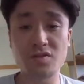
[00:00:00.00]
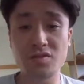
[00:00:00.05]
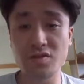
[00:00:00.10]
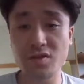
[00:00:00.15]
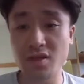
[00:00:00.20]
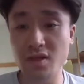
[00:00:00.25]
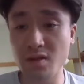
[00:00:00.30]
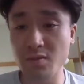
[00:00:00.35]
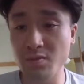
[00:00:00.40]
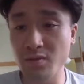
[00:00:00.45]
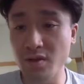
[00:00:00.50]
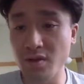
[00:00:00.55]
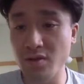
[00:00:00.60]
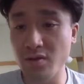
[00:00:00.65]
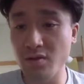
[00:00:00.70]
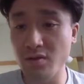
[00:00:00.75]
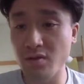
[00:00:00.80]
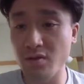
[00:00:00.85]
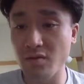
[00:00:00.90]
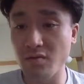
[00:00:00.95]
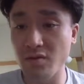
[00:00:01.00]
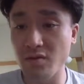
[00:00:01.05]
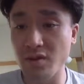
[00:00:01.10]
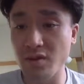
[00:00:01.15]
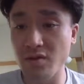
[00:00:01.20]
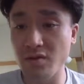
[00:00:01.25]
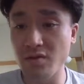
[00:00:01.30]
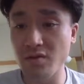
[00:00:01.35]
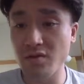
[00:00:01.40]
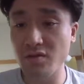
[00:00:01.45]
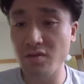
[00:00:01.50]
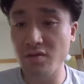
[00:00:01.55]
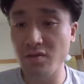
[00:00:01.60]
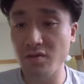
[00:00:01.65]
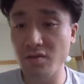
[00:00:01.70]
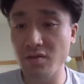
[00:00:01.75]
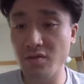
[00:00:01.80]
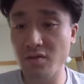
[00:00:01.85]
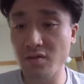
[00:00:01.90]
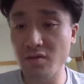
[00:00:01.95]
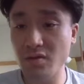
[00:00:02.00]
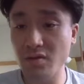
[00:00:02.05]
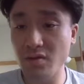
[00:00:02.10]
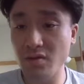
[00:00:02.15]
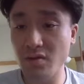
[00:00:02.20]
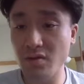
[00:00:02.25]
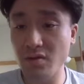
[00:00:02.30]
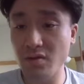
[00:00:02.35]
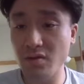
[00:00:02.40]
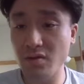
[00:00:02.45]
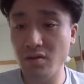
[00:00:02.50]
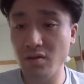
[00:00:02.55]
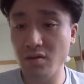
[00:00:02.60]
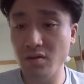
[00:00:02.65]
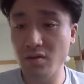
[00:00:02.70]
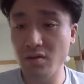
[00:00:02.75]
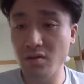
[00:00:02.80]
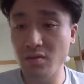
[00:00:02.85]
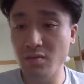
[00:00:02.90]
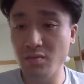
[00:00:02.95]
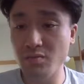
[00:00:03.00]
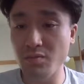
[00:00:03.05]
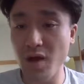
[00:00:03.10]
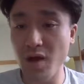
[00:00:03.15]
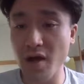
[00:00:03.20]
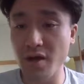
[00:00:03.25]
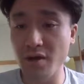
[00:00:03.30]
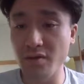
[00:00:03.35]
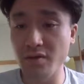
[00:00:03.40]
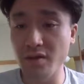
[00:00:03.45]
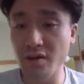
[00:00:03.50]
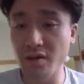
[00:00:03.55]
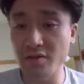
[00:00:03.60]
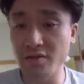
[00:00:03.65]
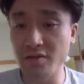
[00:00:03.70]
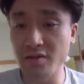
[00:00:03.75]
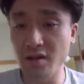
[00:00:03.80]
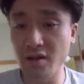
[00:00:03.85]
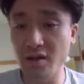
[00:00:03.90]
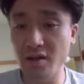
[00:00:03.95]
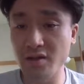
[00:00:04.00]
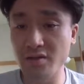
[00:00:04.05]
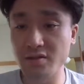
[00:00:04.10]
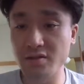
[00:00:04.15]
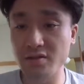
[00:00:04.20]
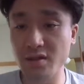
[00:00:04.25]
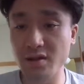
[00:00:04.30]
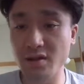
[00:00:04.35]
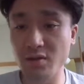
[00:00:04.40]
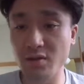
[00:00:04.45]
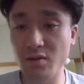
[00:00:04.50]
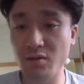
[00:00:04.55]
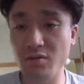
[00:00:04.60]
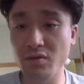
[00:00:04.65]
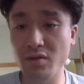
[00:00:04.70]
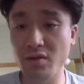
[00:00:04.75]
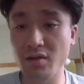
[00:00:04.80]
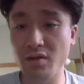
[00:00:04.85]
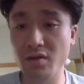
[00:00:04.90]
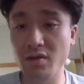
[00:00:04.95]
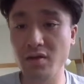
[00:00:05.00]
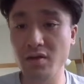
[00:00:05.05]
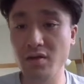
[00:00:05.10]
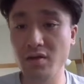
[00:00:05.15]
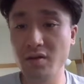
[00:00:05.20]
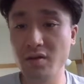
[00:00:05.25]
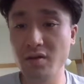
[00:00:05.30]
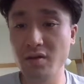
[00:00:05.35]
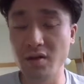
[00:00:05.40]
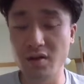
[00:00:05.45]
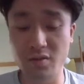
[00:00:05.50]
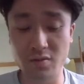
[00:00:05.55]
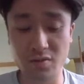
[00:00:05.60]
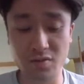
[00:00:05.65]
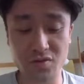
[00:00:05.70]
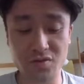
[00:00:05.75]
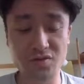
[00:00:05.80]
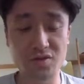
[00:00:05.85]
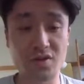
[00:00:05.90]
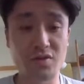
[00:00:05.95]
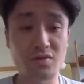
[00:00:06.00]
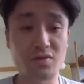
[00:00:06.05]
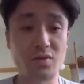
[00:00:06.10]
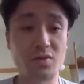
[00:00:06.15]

keep it with this ban and text class, and hopefully it will stay for a